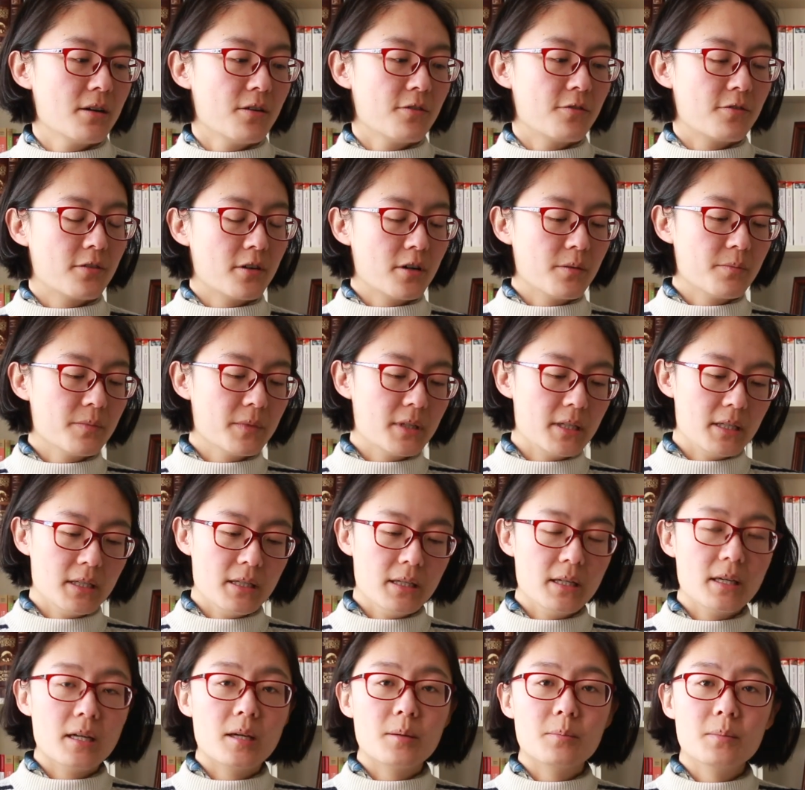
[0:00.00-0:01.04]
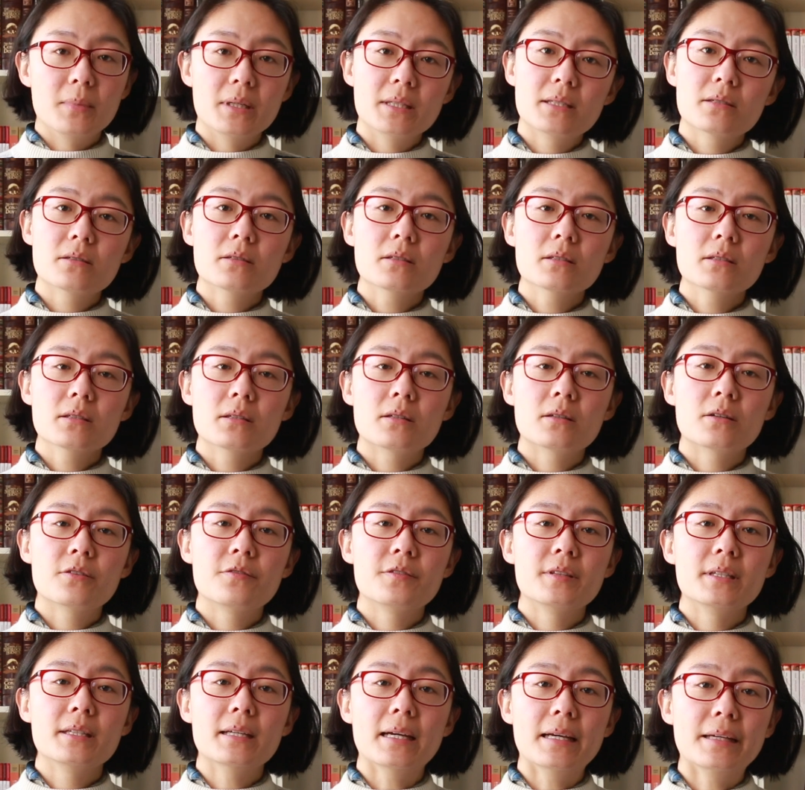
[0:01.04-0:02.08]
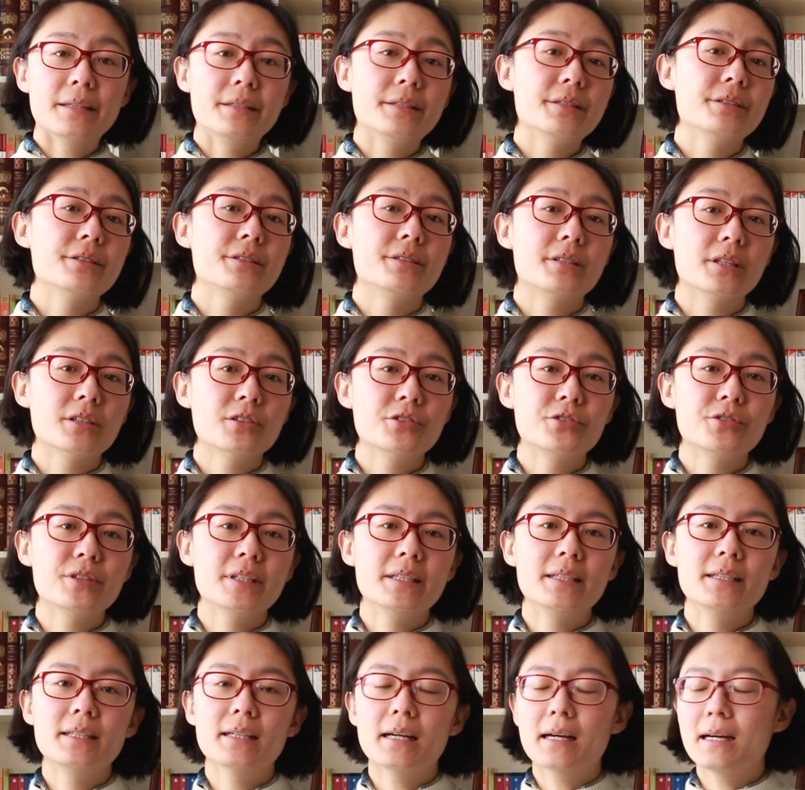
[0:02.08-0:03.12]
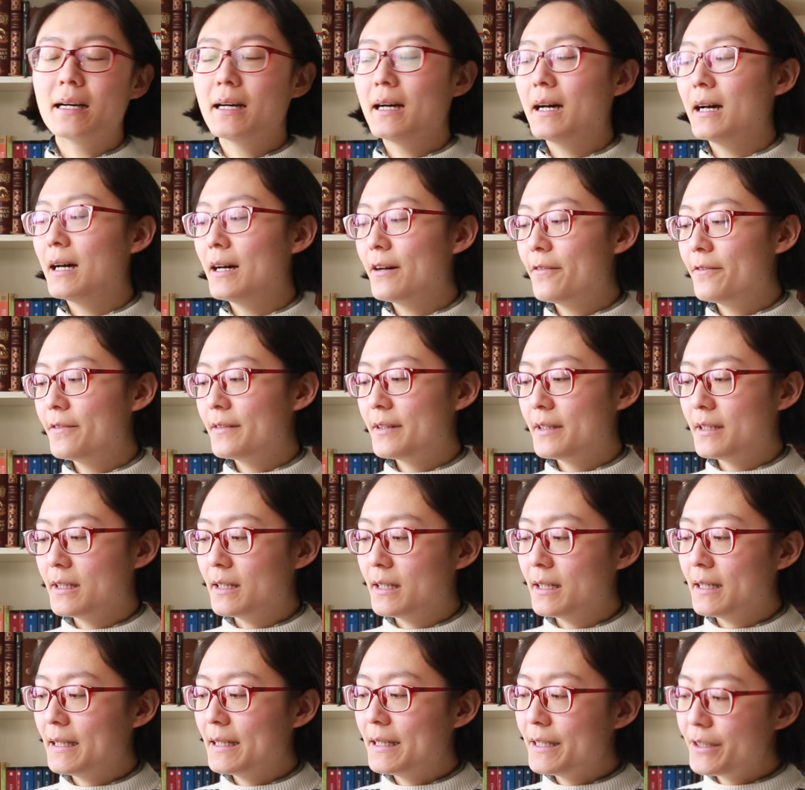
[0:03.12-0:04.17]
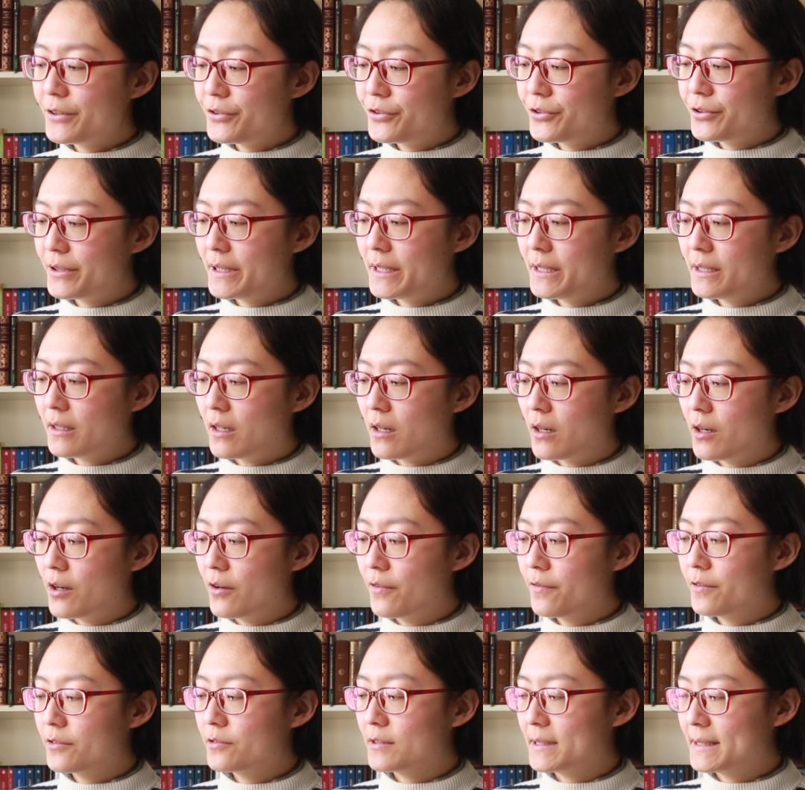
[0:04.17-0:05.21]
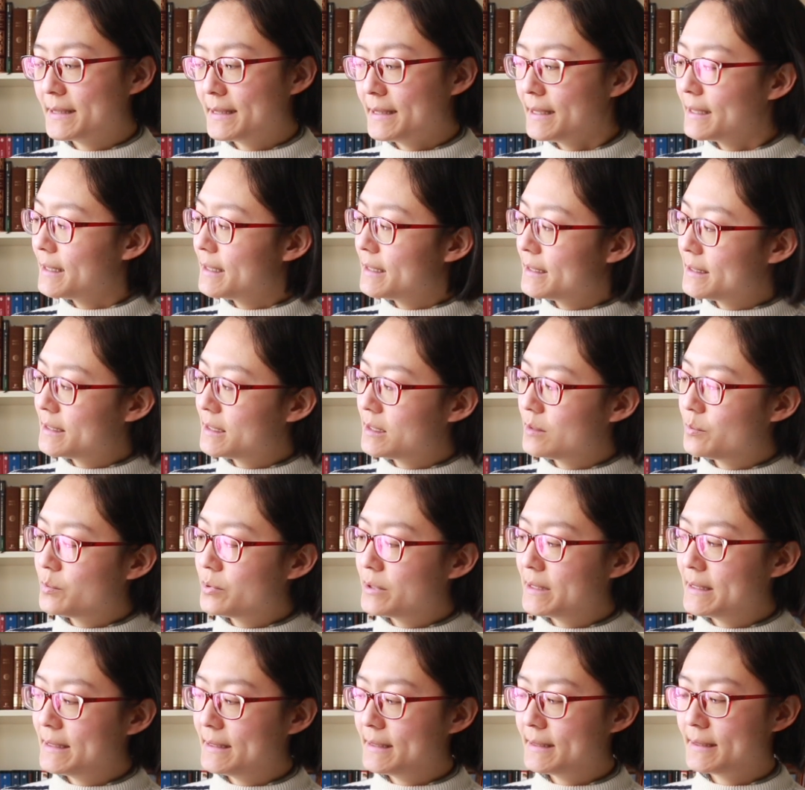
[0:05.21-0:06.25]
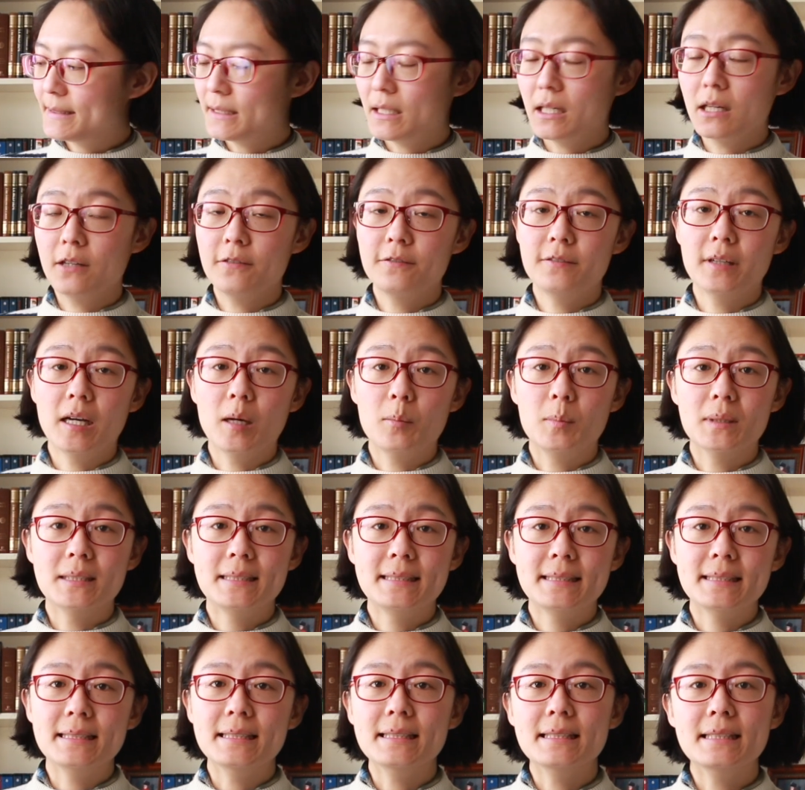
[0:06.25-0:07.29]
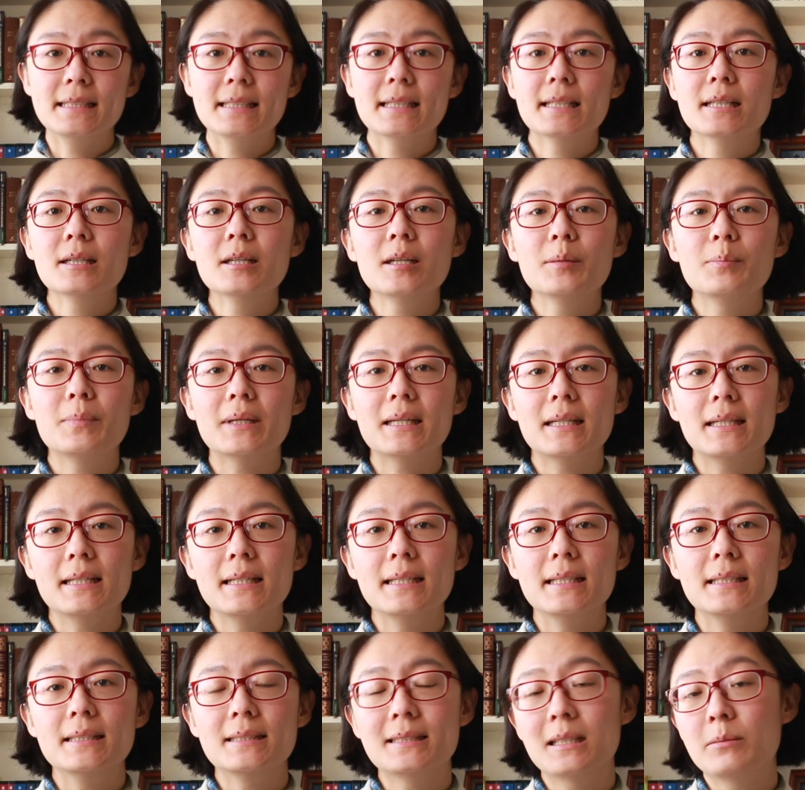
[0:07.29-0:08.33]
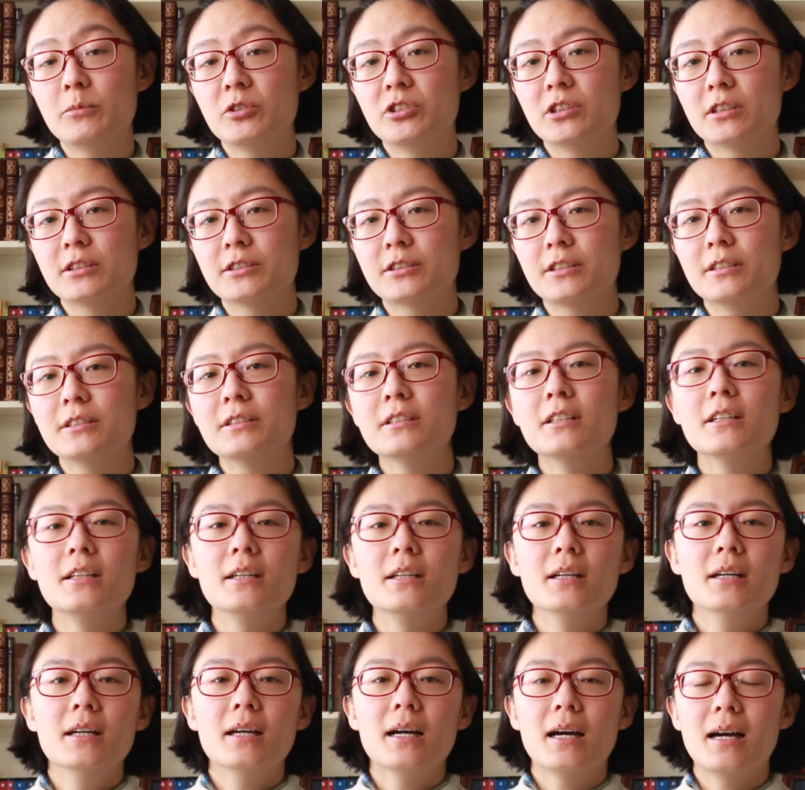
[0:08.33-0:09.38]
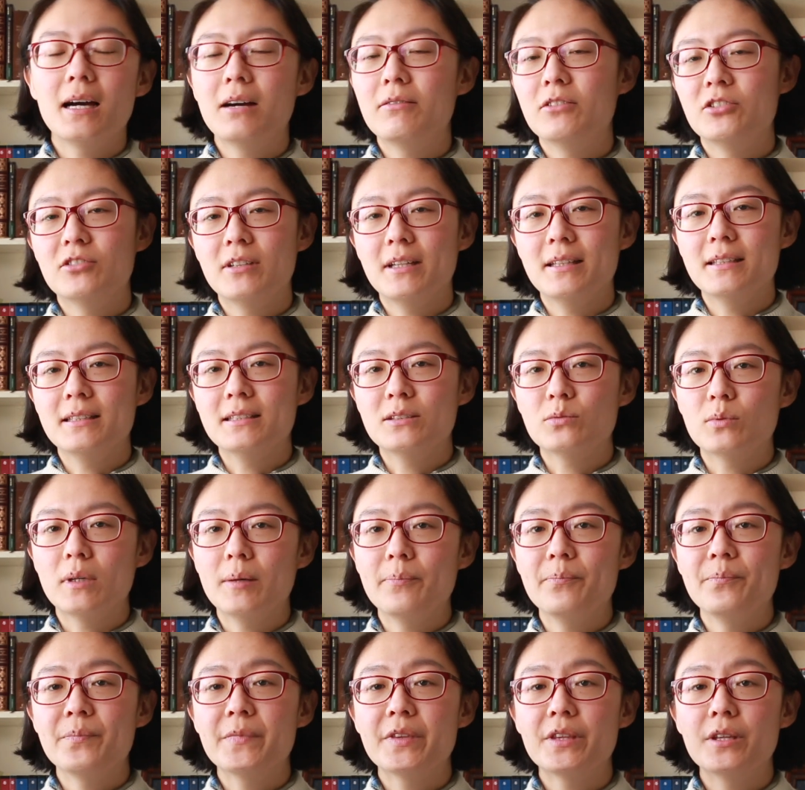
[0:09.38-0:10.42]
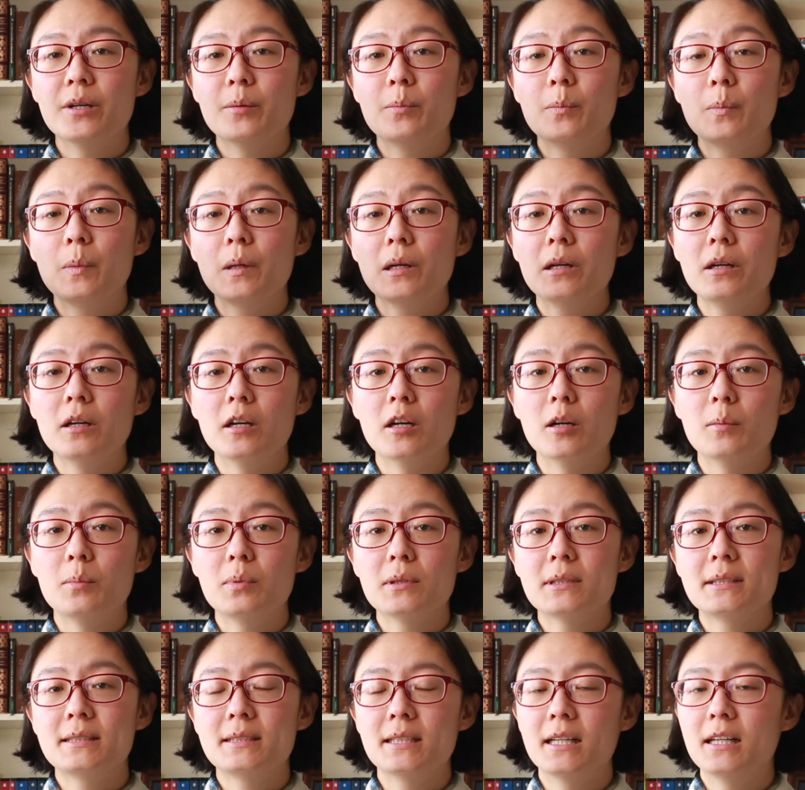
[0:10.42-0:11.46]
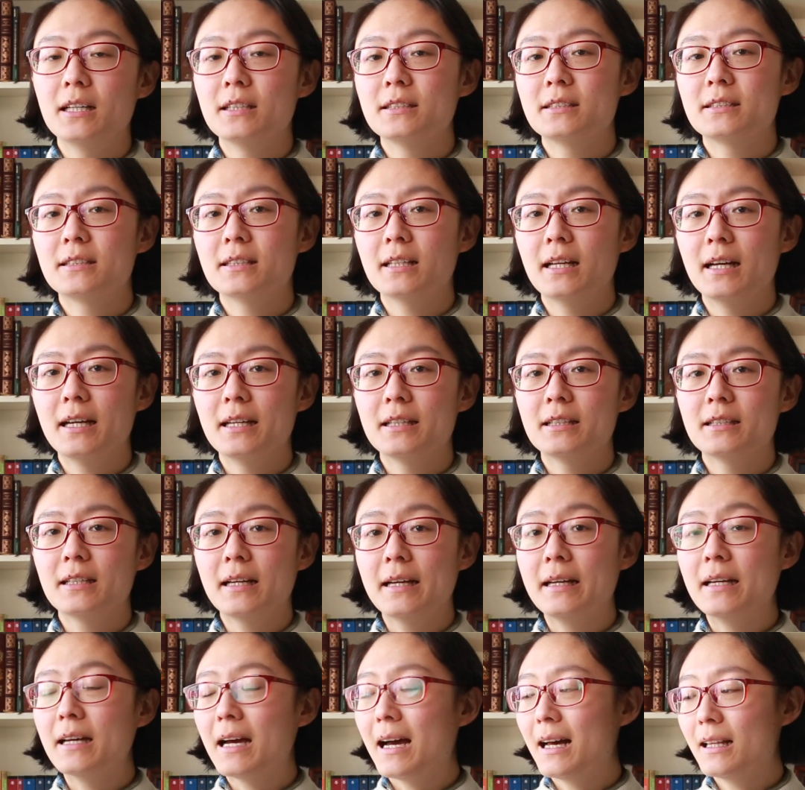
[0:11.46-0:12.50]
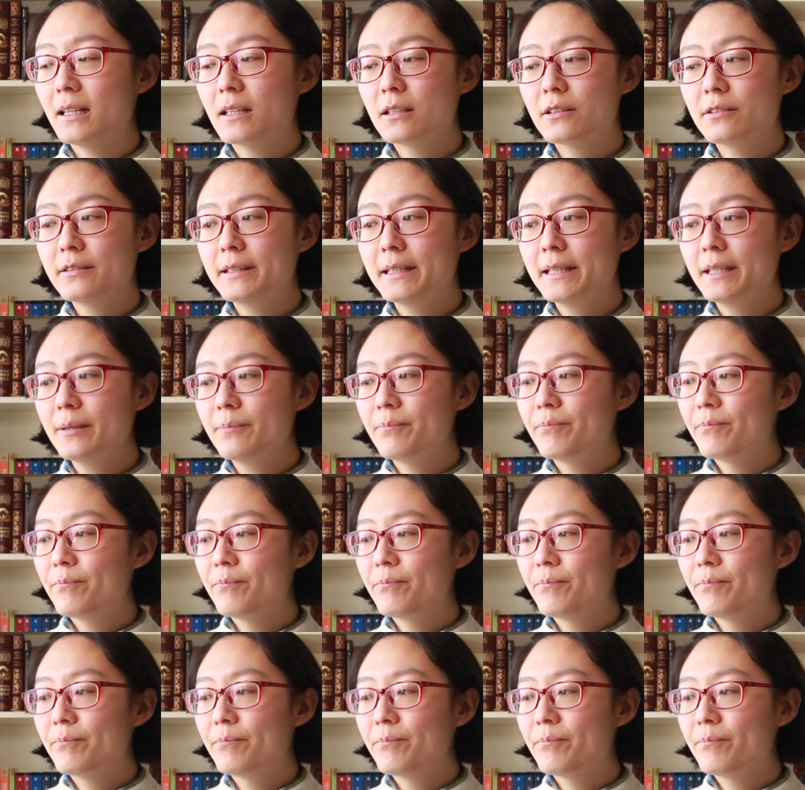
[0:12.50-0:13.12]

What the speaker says: From the middle of the 18th century, I have The History of Rasselas, Prince of Abyssinia by Samuel Johnson. I haven't read this one. The blurb sounds like an allegory.